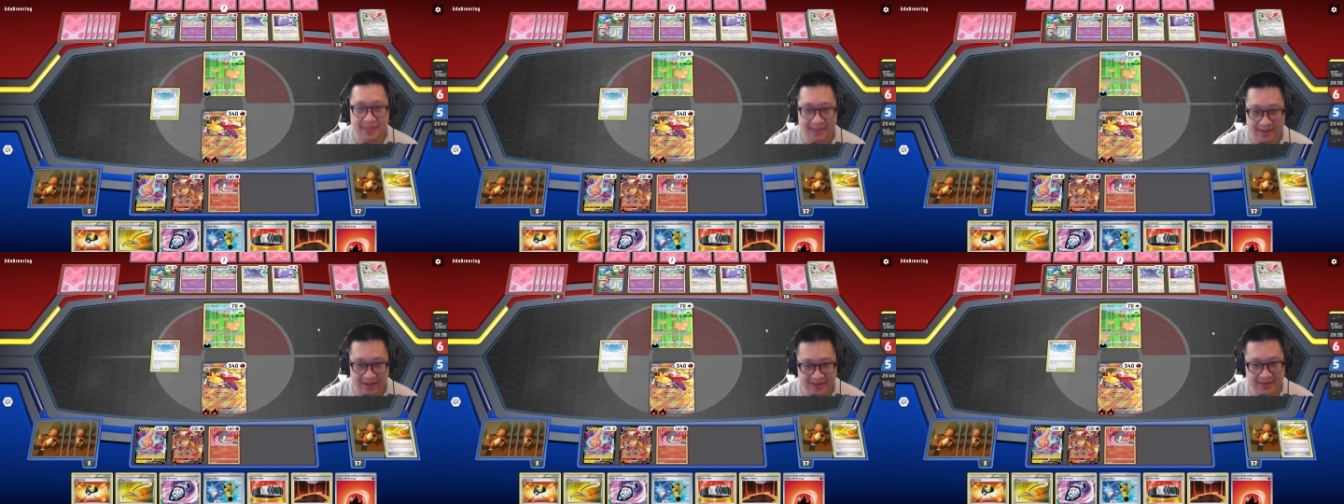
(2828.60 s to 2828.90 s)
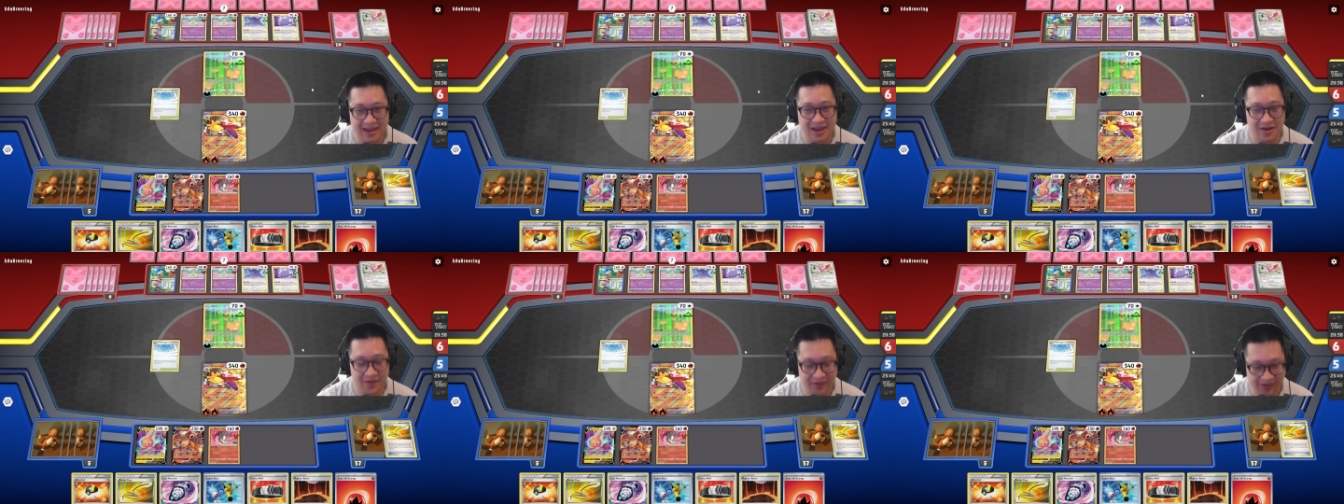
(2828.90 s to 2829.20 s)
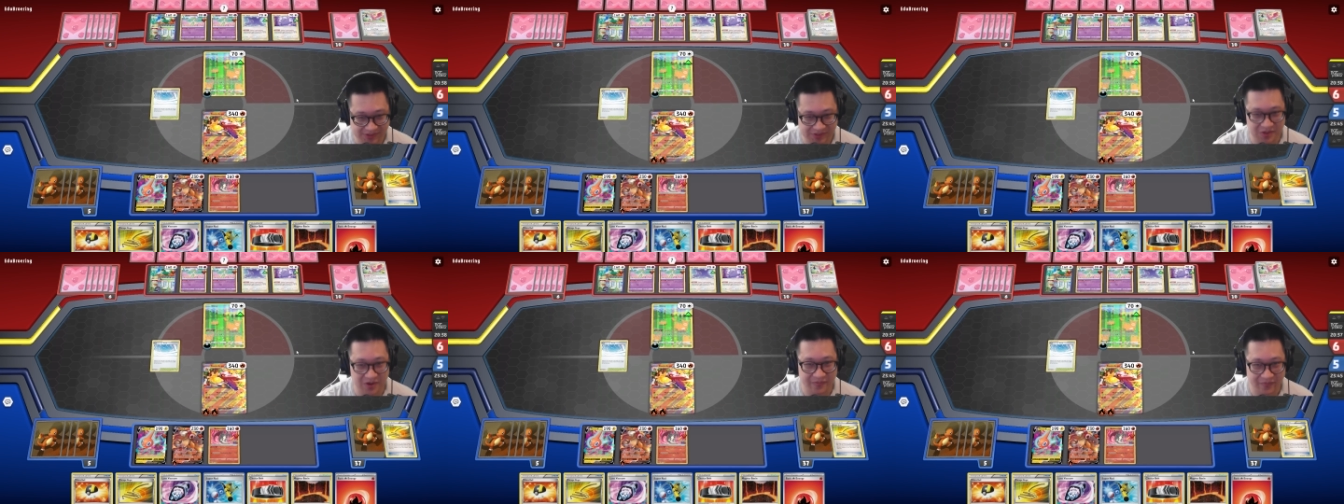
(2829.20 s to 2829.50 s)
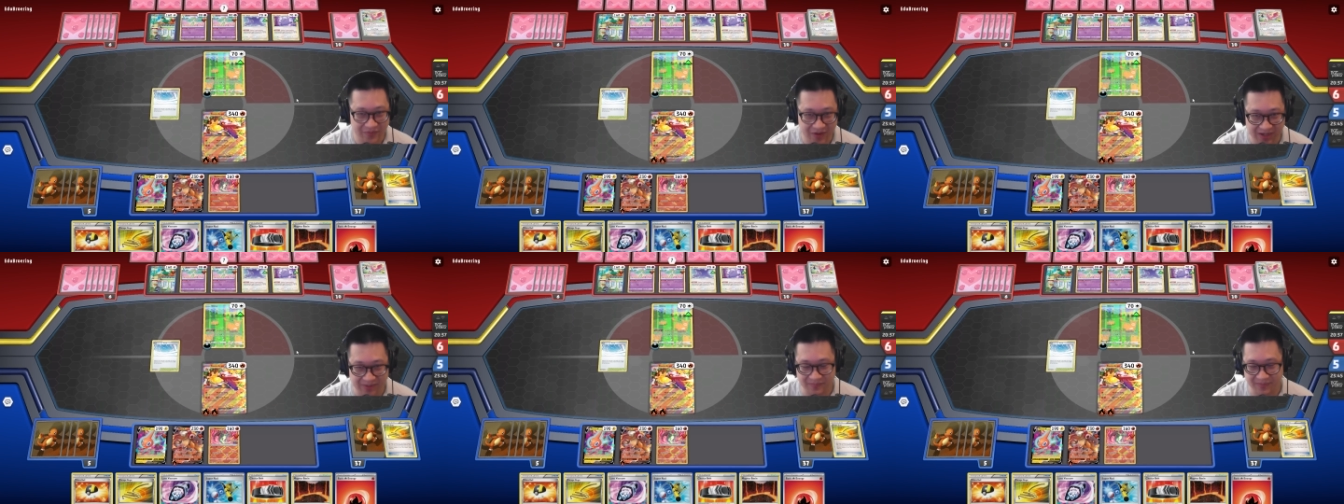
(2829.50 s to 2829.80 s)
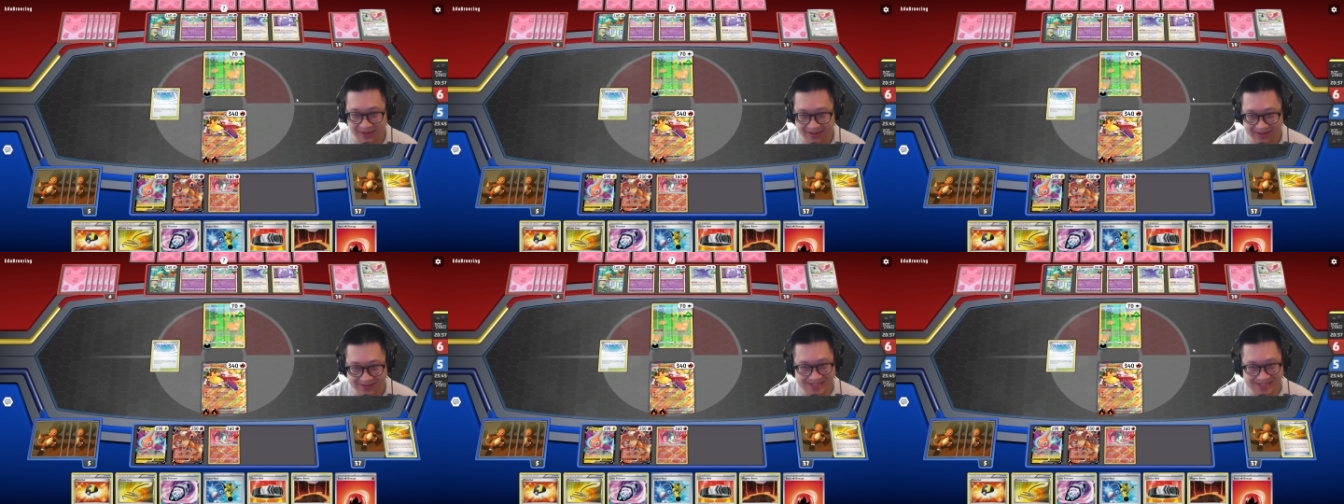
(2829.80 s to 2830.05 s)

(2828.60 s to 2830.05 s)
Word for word: And now I can start fighting me.